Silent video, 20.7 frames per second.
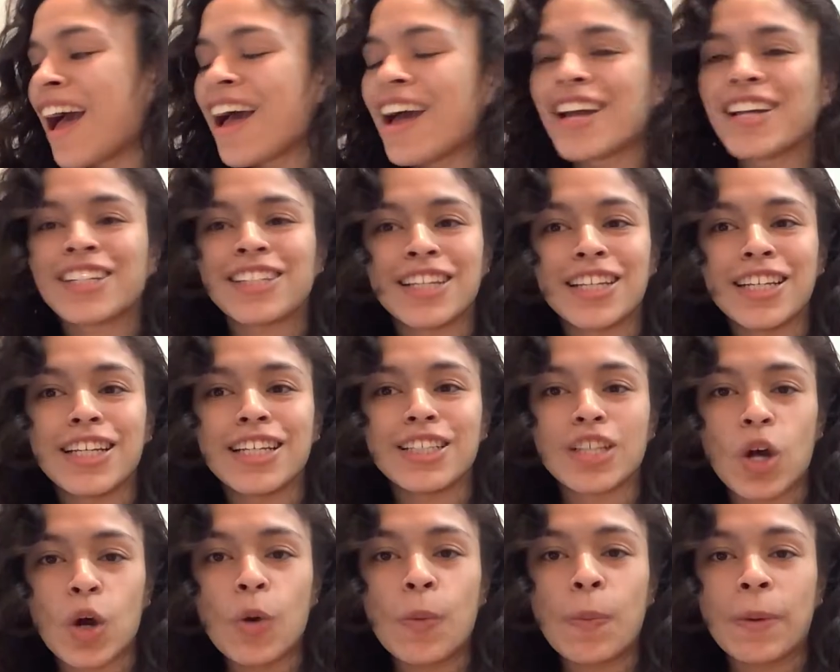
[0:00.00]
She is
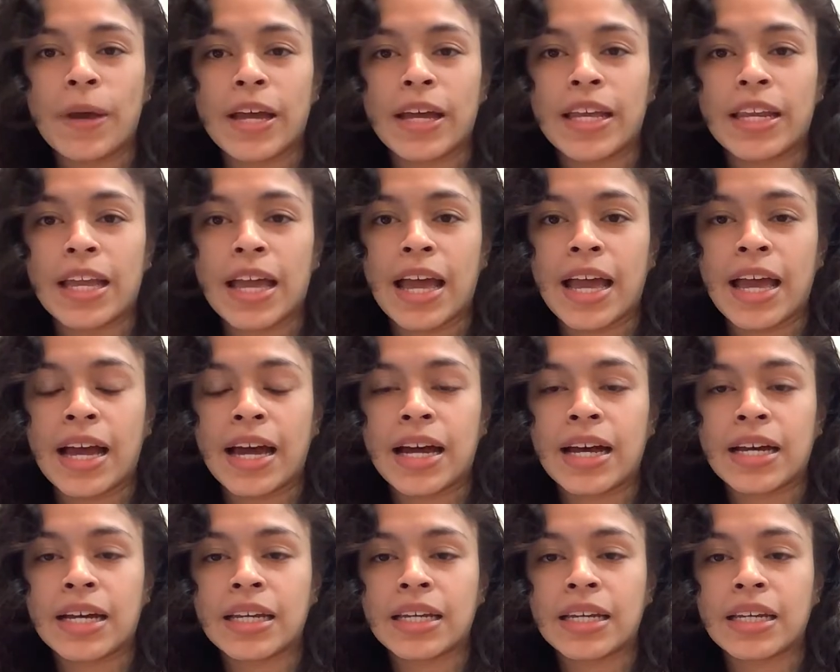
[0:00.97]
open
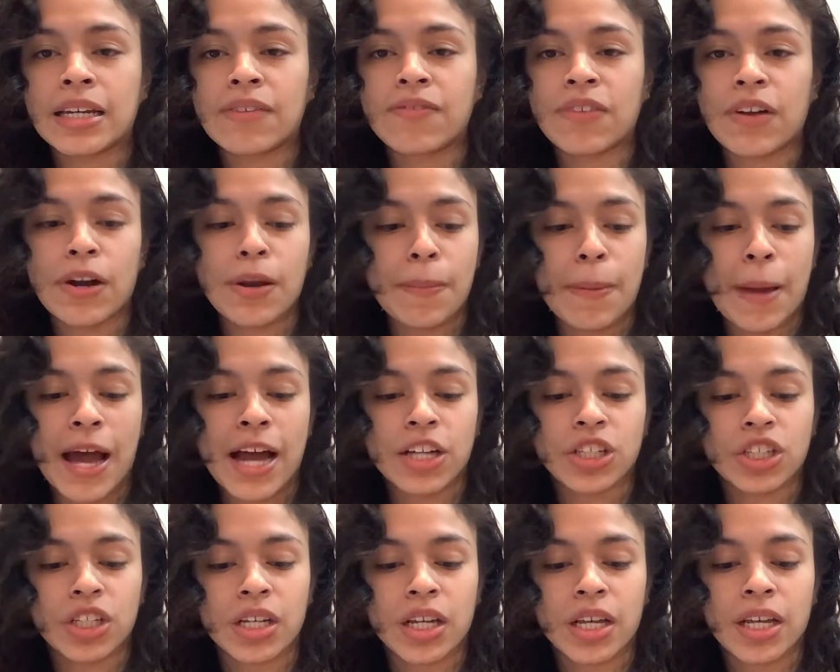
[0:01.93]
and very
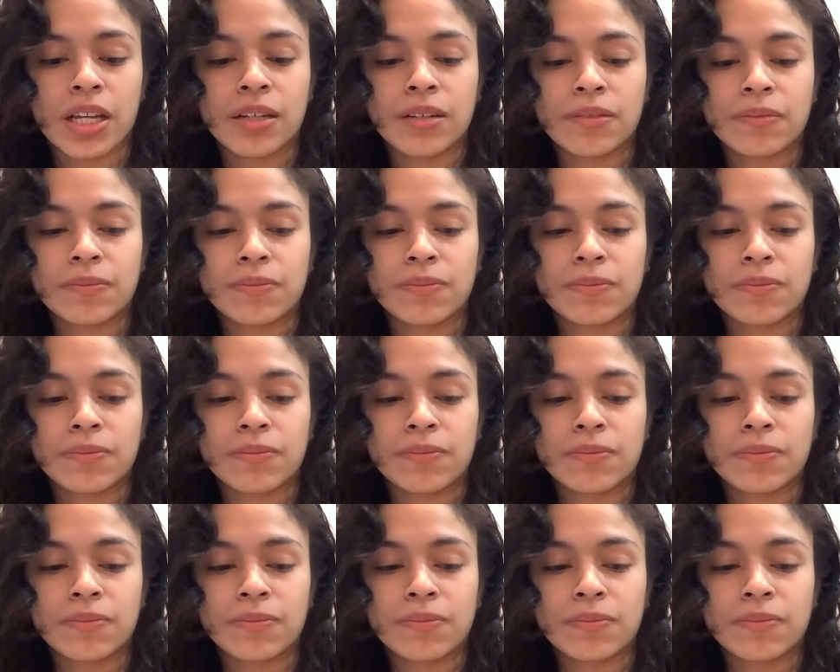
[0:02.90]
passionate.